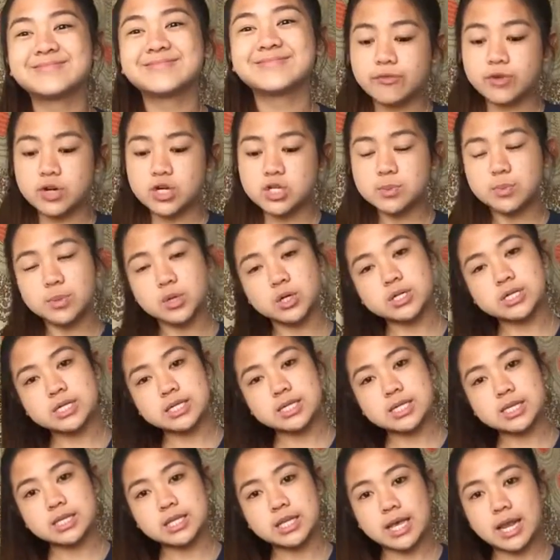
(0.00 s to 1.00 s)
The first
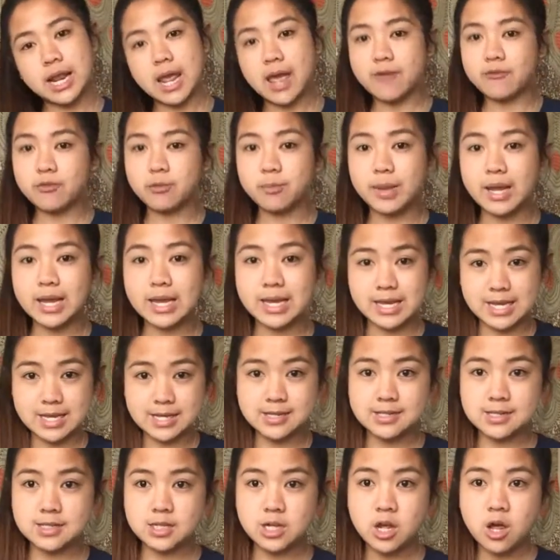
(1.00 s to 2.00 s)
person that I have on my
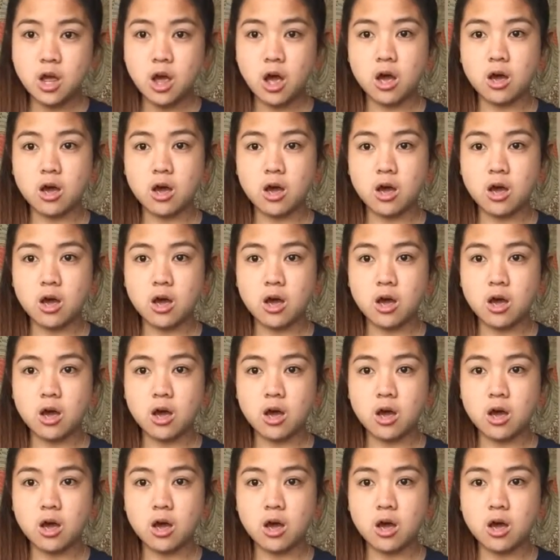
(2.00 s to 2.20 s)
list